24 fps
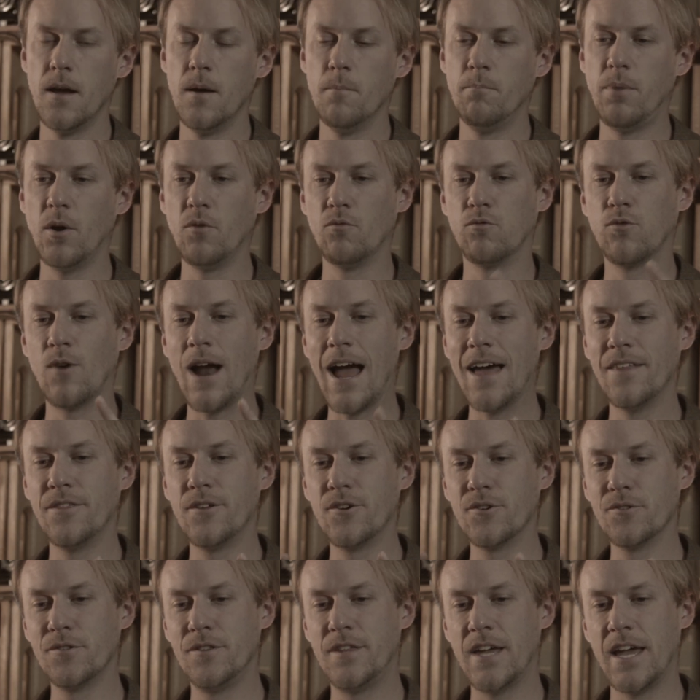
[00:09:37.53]
But
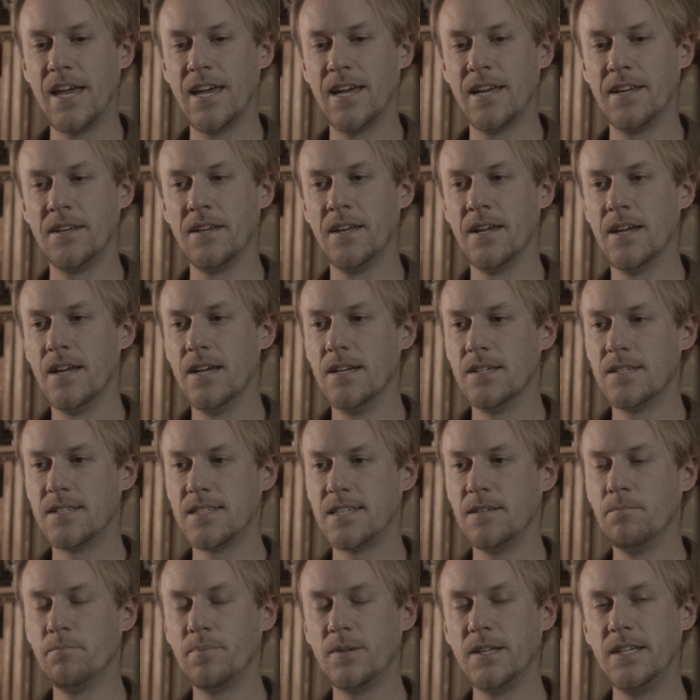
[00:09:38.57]
rather than
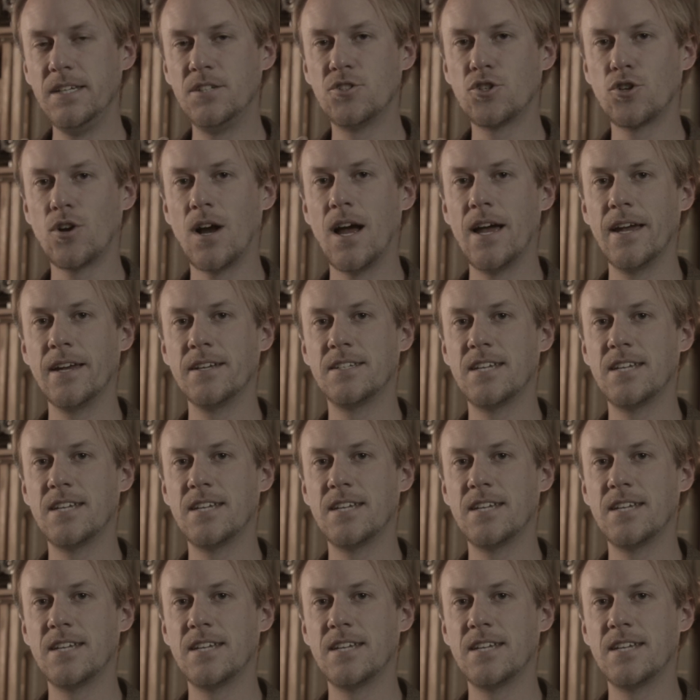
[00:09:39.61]
simply trying